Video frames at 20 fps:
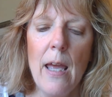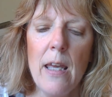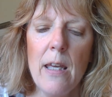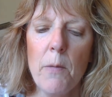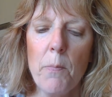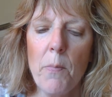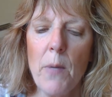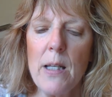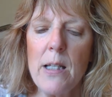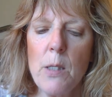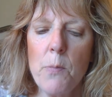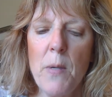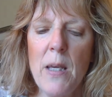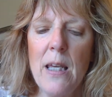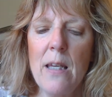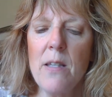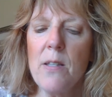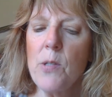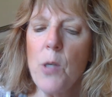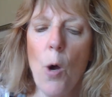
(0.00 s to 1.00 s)
It must be
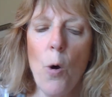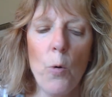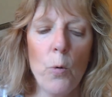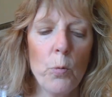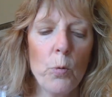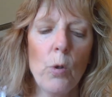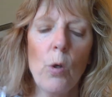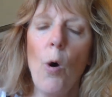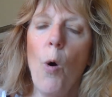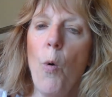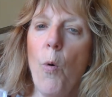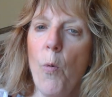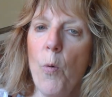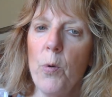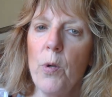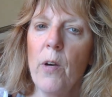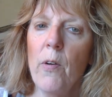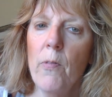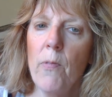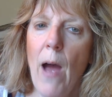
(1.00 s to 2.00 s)
his own
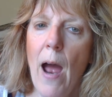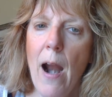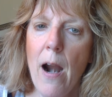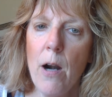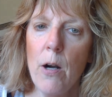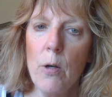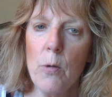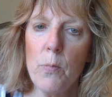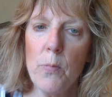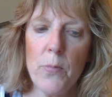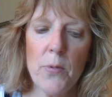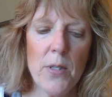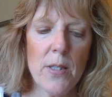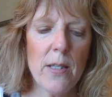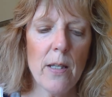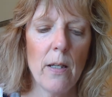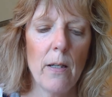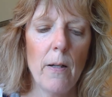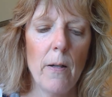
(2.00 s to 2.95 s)
coat of arms.